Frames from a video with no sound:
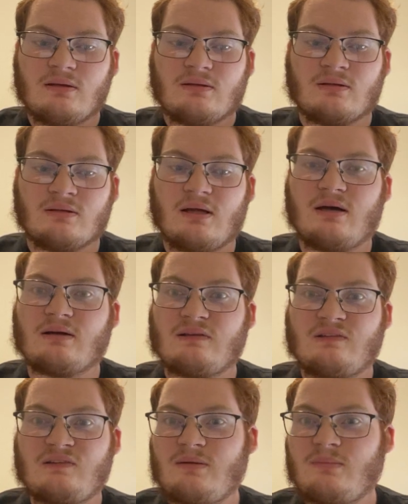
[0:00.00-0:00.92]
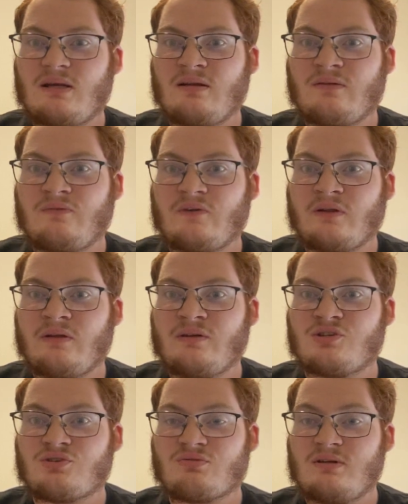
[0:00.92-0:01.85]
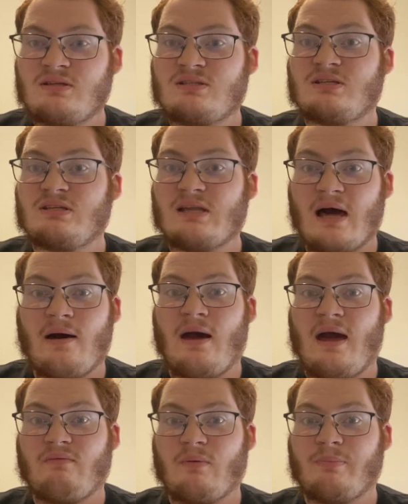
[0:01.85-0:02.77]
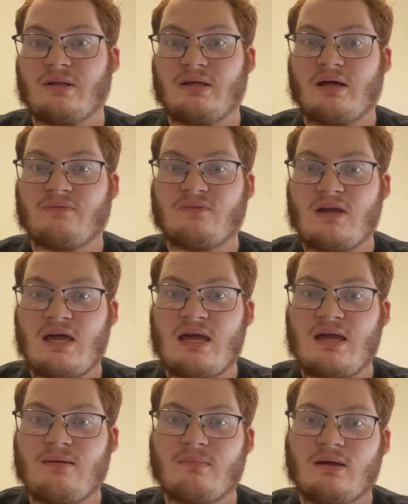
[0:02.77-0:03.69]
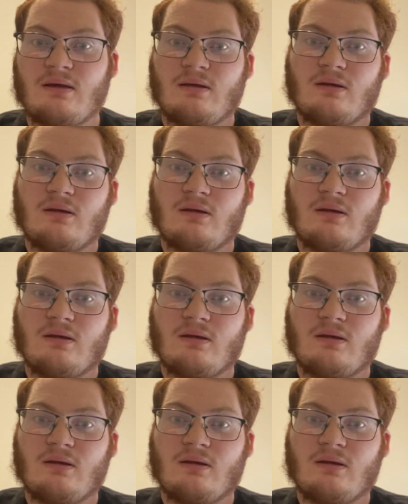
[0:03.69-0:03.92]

The longest team in NFL history to not have a playoff game,